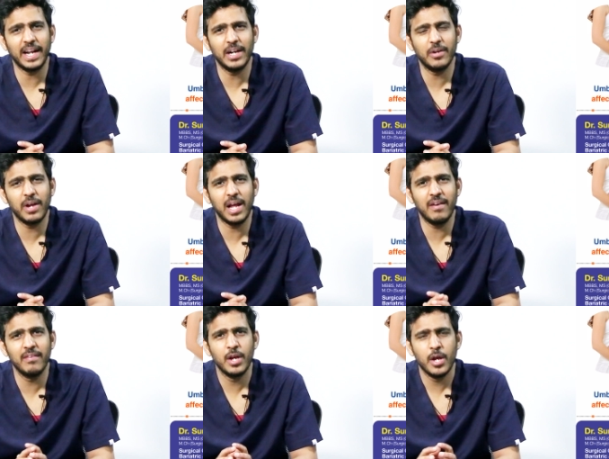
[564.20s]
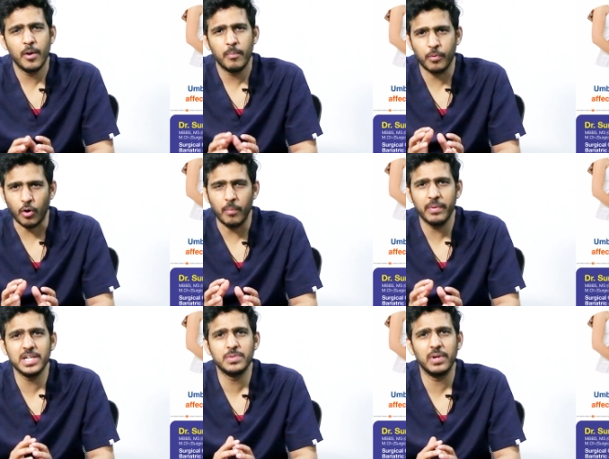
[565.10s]
tend to have
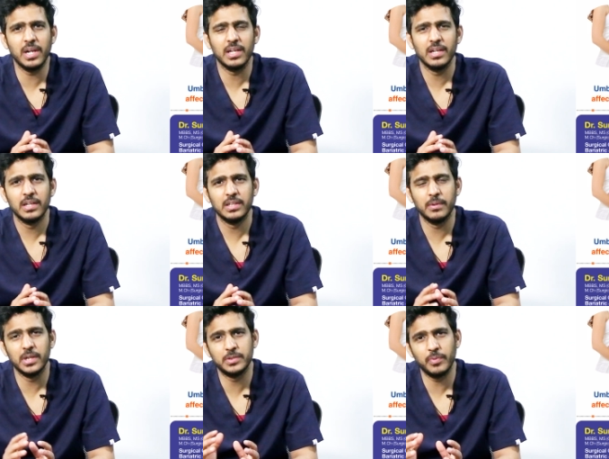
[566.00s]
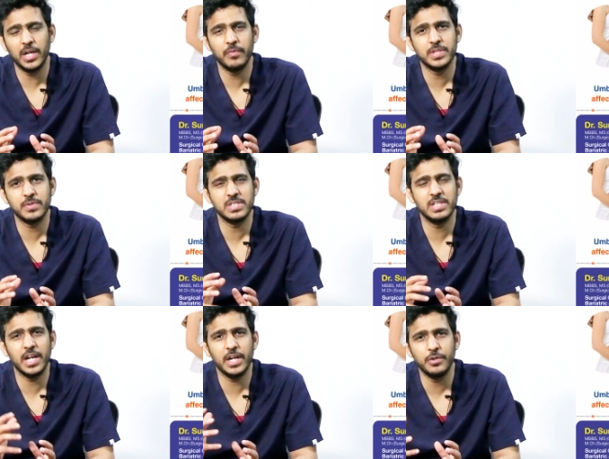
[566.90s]
prominent swelling. The swelling which was
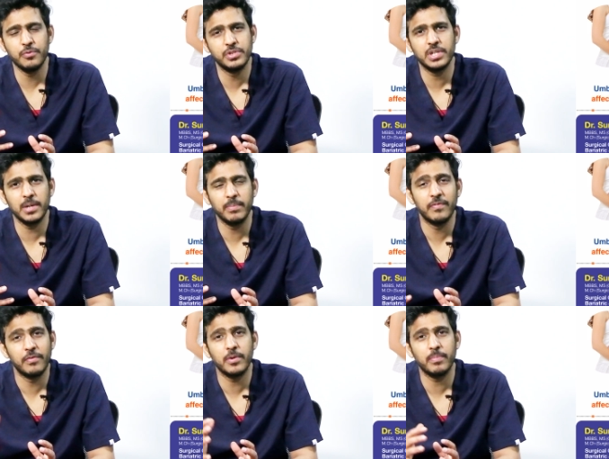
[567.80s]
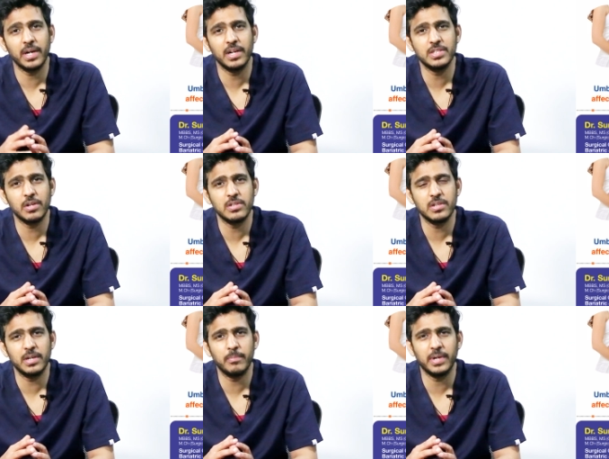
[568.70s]
there usually before pregnancy
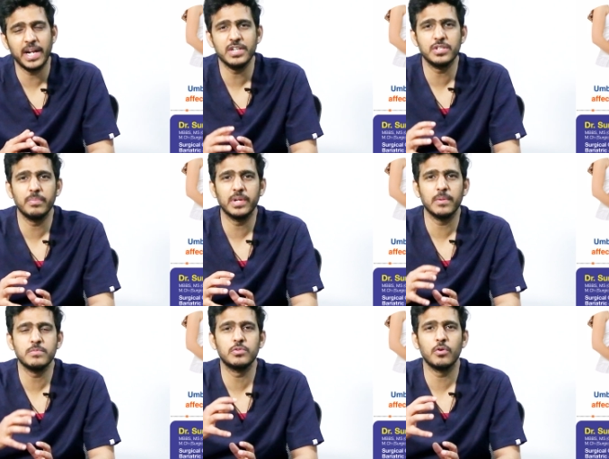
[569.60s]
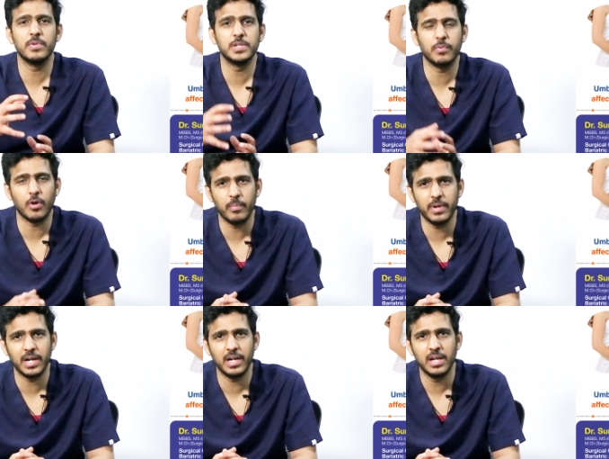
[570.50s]
also tends to become so much
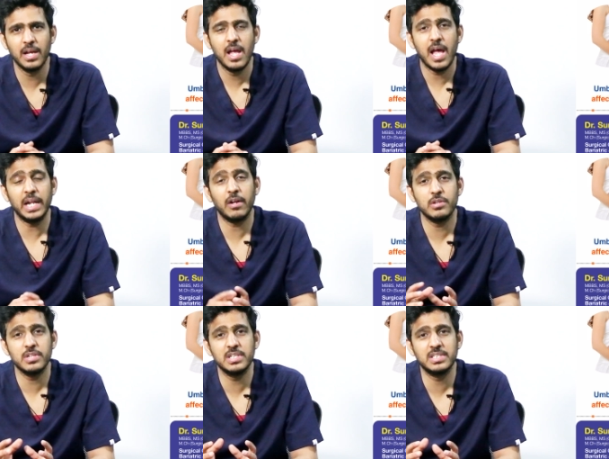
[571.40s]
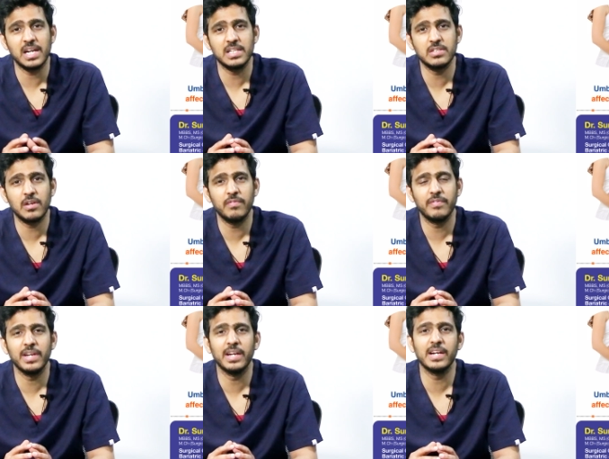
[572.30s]
prominent, and also the chances of
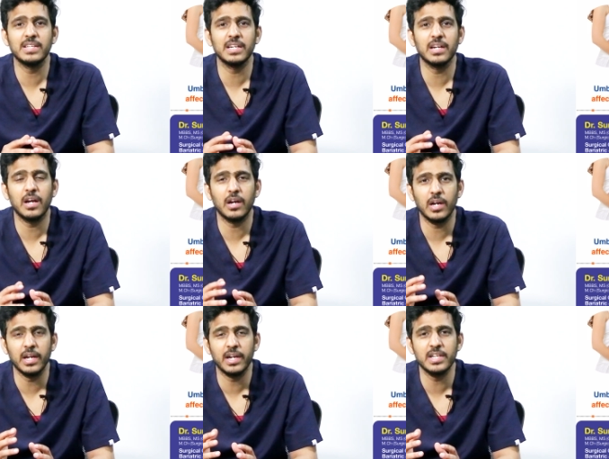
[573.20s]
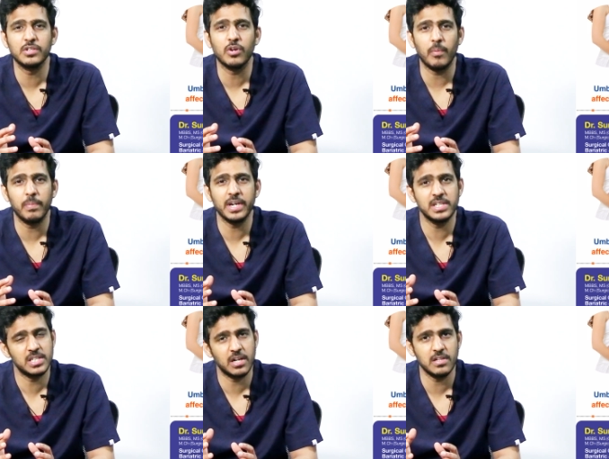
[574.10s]
increased
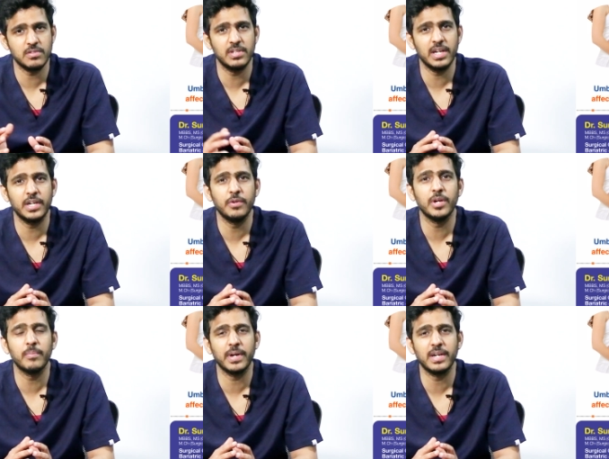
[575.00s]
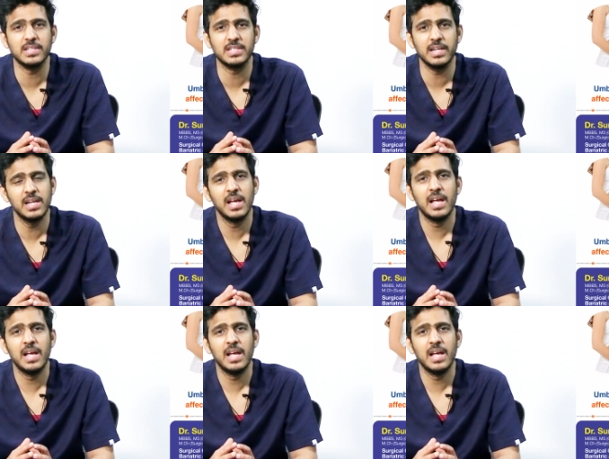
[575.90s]
complications are also there during pregnancy,